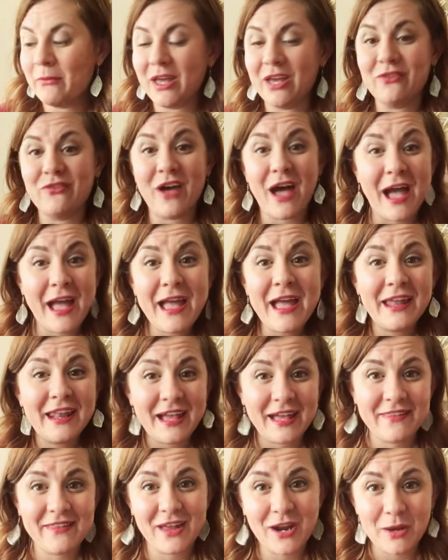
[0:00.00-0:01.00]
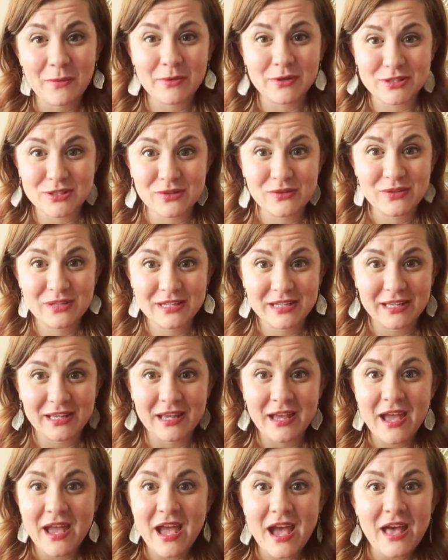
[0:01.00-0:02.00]
If I had had that
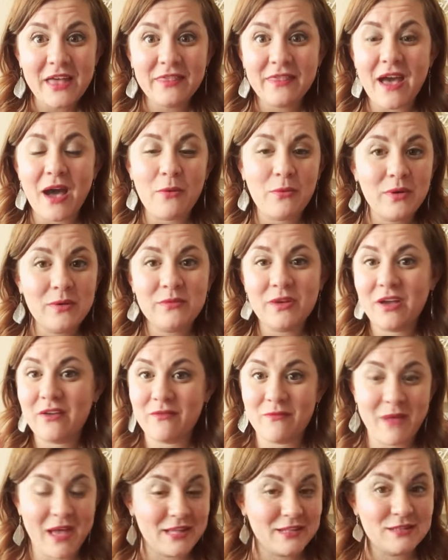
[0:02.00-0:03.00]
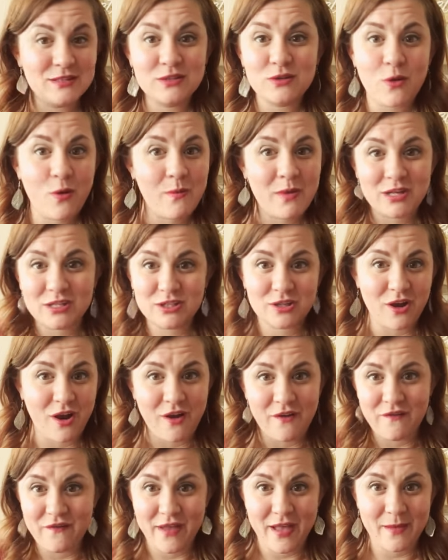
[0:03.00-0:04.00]
opportunity, that would have meant so much to
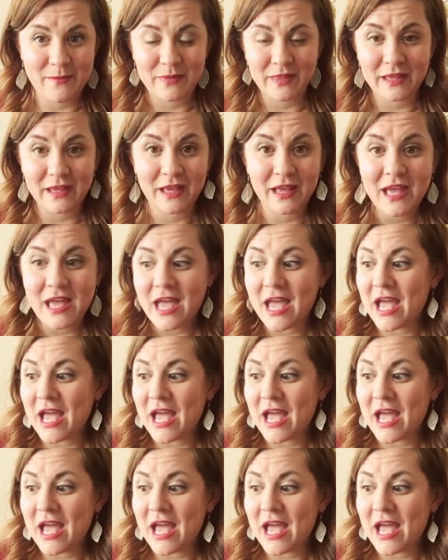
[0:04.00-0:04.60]
our family.